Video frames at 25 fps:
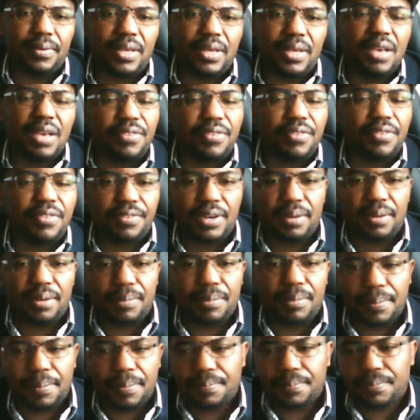every
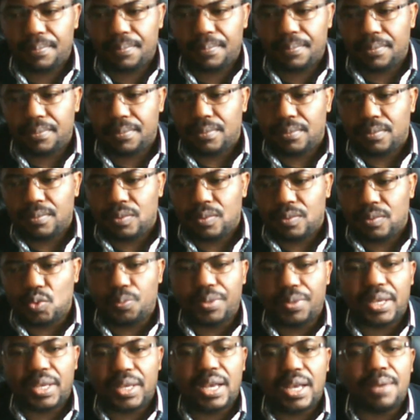farmer, to
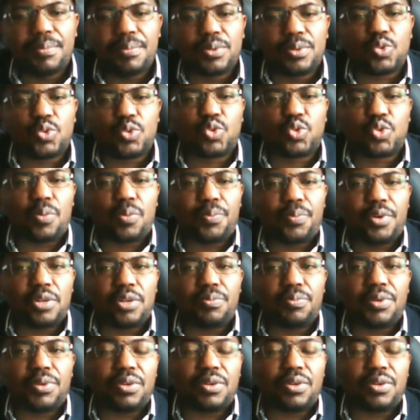be able to support,